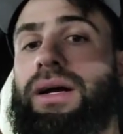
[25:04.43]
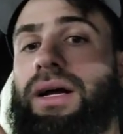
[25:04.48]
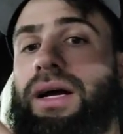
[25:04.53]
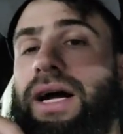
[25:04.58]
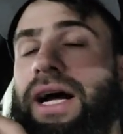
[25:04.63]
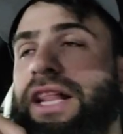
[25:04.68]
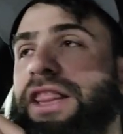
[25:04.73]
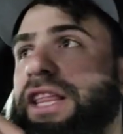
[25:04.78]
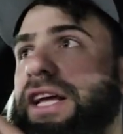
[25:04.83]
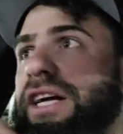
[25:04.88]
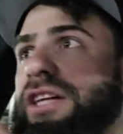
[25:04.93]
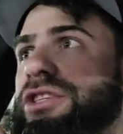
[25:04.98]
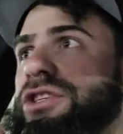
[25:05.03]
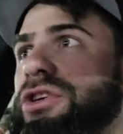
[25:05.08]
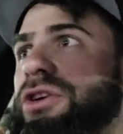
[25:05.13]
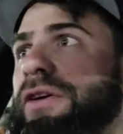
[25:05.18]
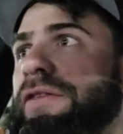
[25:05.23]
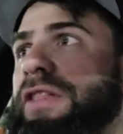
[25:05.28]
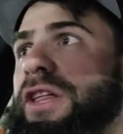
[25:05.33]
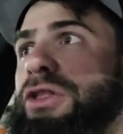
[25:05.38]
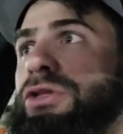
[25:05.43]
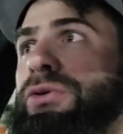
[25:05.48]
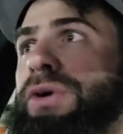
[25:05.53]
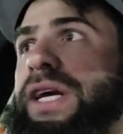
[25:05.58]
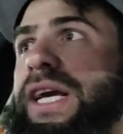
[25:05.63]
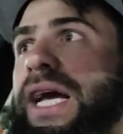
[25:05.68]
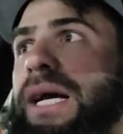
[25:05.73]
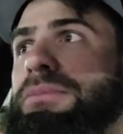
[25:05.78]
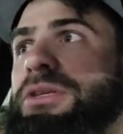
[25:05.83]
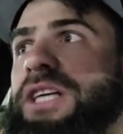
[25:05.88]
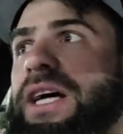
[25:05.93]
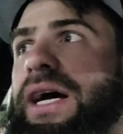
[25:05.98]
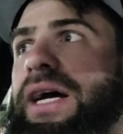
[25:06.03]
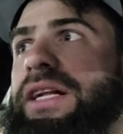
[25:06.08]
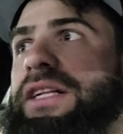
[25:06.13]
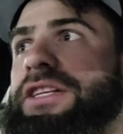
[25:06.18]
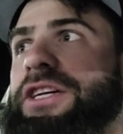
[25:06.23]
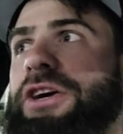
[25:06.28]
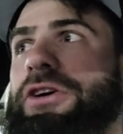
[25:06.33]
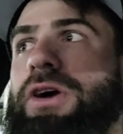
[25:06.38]
I think 2 of the 3 games I
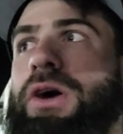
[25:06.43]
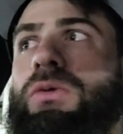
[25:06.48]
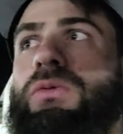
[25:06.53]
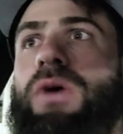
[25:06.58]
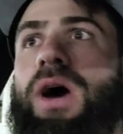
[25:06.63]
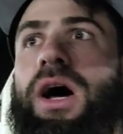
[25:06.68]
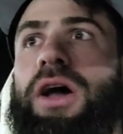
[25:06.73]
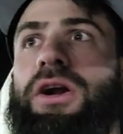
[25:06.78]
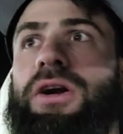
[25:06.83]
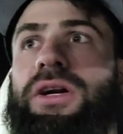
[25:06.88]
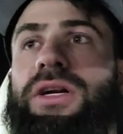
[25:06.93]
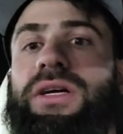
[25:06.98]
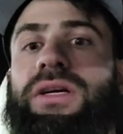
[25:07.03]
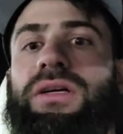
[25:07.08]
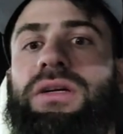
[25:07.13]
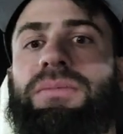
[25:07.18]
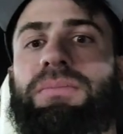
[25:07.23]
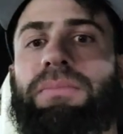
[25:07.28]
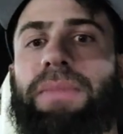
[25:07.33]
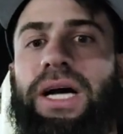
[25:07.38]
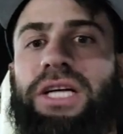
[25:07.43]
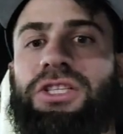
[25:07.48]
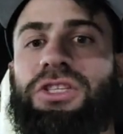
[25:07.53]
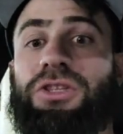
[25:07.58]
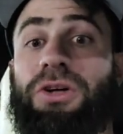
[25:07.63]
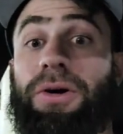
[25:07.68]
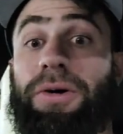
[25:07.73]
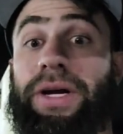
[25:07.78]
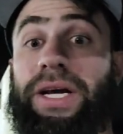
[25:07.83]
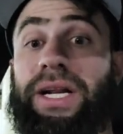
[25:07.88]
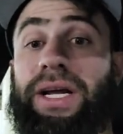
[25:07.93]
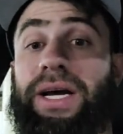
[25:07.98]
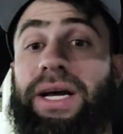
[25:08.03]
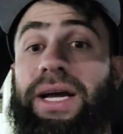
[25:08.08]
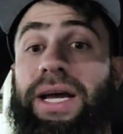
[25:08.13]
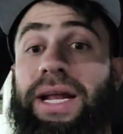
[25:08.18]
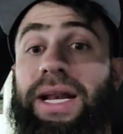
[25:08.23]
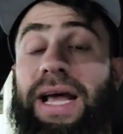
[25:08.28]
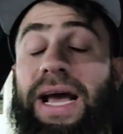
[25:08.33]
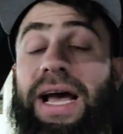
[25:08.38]
Terra watered my Sarina,
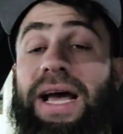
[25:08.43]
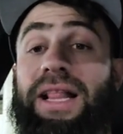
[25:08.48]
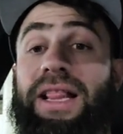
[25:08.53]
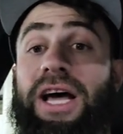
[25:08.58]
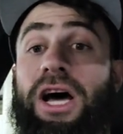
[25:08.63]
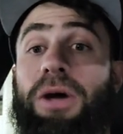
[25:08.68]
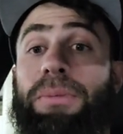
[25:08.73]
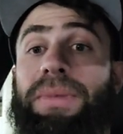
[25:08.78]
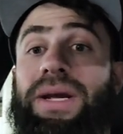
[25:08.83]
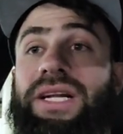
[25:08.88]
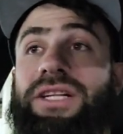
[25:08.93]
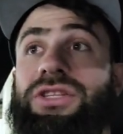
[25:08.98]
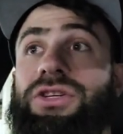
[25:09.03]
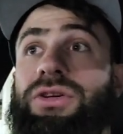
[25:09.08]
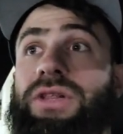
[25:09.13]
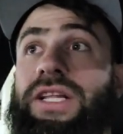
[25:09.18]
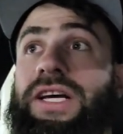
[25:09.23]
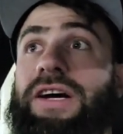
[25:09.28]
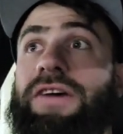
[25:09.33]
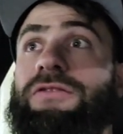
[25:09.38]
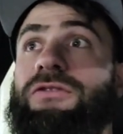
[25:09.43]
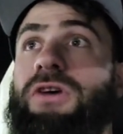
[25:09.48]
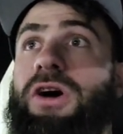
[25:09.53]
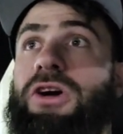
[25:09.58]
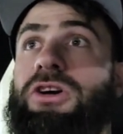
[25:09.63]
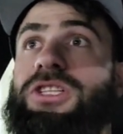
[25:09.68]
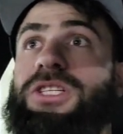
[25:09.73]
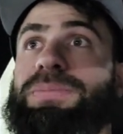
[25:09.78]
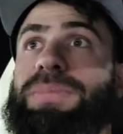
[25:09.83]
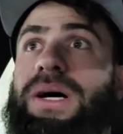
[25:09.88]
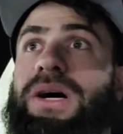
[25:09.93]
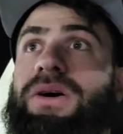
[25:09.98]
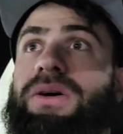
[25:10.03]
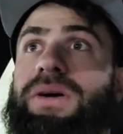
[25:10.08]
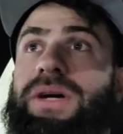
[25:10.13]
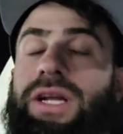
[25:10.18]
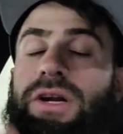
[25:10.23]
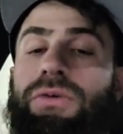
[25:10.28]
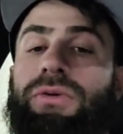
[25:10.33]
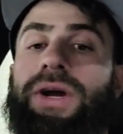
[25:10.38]
and that allowed me to live Water Spout
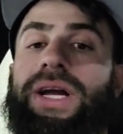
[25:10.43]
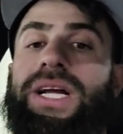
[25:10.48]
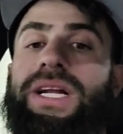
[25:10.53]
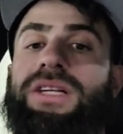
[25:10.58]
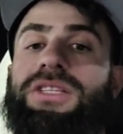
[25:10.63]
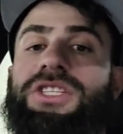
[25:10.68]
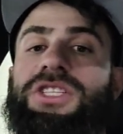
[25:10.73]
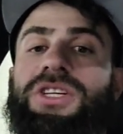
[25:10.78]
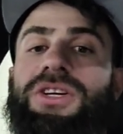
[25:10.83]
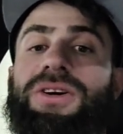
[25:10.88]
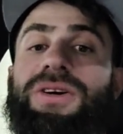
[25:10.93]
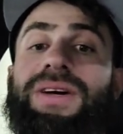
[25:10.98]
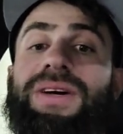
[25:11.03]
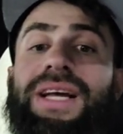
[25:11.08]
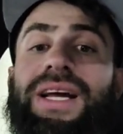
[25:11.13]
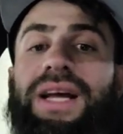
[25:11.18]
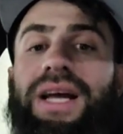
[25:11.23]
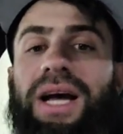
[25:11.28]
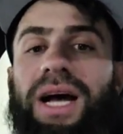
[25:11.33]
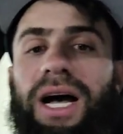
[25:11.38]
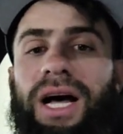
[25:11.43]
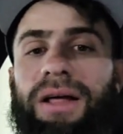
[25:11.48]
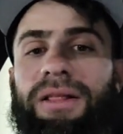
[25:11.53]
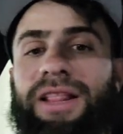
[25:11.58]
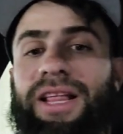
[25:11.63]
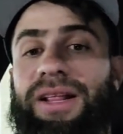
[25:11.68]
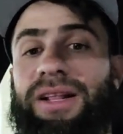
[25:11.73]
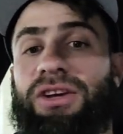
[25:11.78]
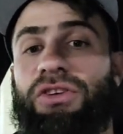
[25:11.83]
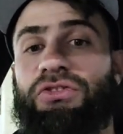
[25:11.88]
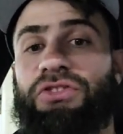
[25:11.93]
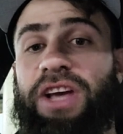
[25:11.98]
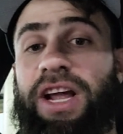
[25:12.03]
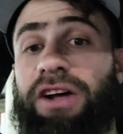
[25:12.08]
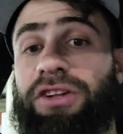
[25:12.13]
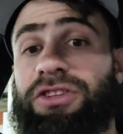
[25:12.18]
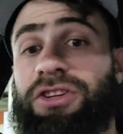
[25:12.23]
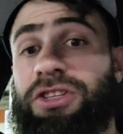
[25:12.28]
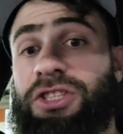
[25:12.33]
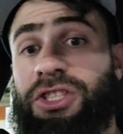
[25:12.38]
in rain. So shout
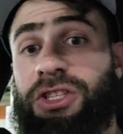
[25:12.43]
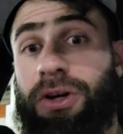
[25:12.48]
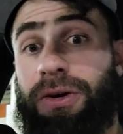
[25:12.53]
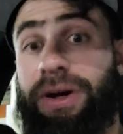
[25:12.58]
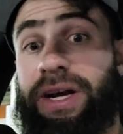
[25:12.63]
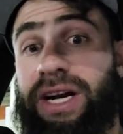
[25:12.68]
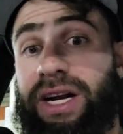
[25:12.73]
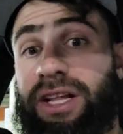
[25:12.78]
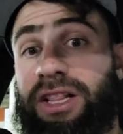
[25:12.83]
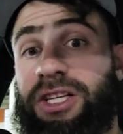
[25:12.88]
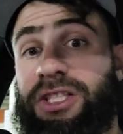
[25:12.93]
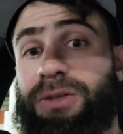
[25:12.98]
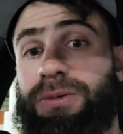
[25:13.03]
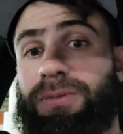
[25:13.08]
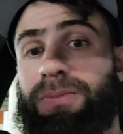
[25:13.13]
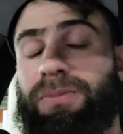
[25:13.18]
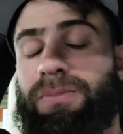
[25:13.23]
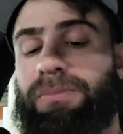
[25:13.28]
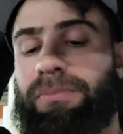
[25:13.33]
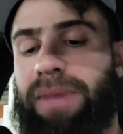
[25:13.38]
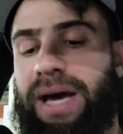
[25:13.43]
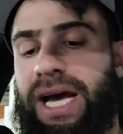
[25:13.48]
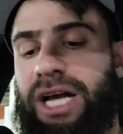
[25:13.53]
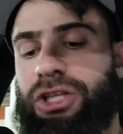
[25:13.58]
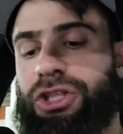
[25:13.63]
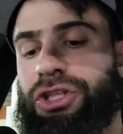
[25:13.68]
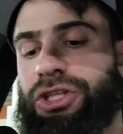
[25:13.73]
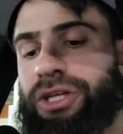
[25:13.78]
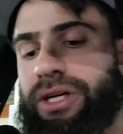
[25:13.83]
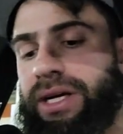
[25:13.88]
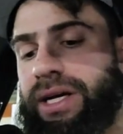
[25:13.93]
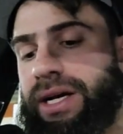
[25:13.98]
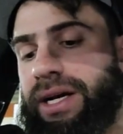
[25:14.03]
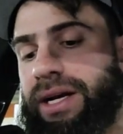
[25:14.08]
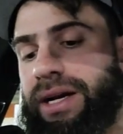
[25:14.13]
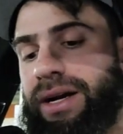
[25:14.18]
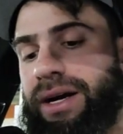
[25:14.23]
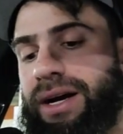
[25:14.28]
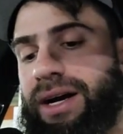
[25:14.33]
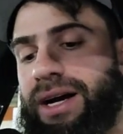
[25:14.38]
out to Sarina this match.
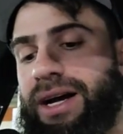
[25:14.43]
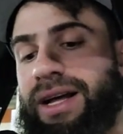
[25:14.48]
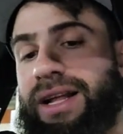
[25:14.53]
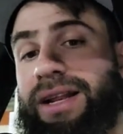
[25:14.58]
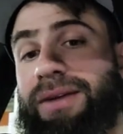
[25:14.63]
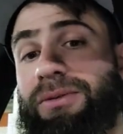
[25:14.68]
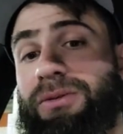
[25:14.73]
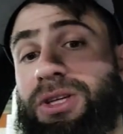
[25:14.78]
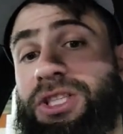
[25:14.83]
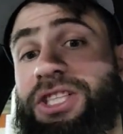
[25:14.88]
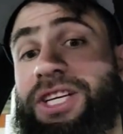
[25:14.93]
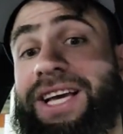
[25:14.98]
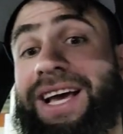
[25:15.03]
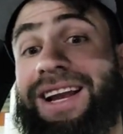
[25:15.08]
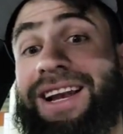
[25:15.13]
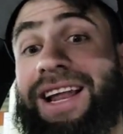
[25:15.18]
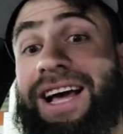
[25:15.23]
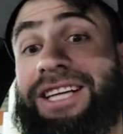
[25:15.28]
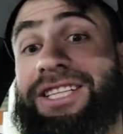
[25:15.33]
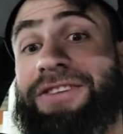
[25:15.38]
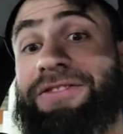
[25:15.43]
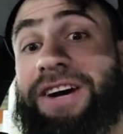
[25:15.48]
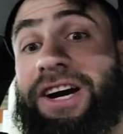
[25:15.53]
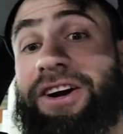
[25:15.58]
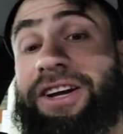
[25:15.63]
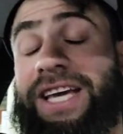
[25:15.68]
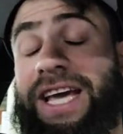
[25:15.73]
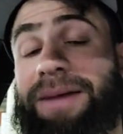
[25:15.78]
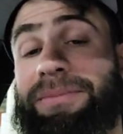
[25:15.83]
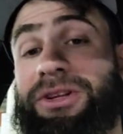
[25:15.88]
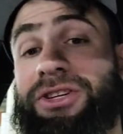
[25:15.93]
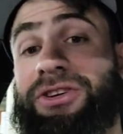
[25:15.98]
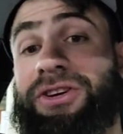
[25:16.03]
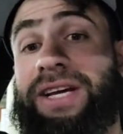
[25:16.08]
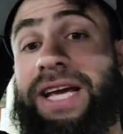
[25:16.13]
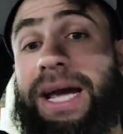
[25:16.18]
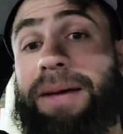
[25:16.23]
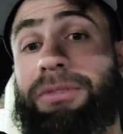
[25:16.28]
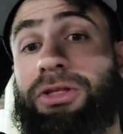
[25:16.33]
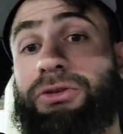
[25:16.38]
And once again, Electivire came to
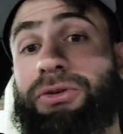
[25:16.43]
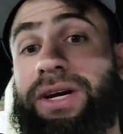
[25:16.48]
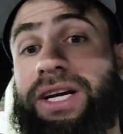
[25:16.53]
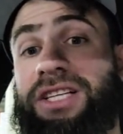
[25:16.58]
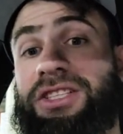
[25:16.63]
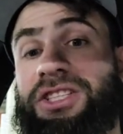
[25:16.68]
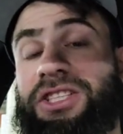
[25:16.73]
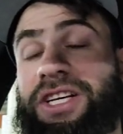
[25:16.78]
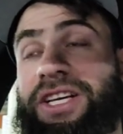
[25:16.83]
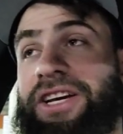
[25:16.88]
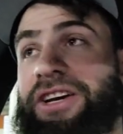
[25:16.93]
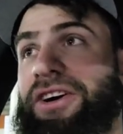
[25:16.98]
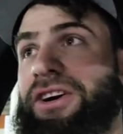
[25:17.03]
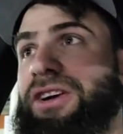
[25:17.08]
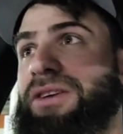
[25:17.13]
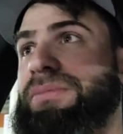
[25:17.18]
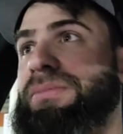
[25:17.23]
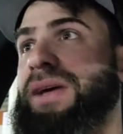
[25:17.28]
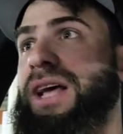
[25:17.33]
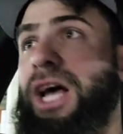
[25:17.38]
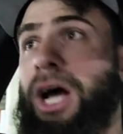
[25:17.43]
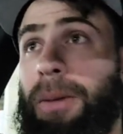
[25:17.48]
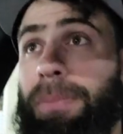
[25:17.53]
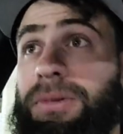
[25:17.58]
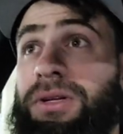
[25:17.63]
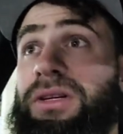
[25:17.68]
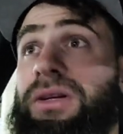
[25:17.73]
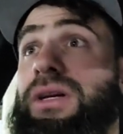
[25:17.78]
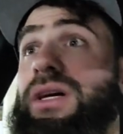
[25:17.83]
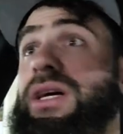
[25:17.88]
game 3 and helped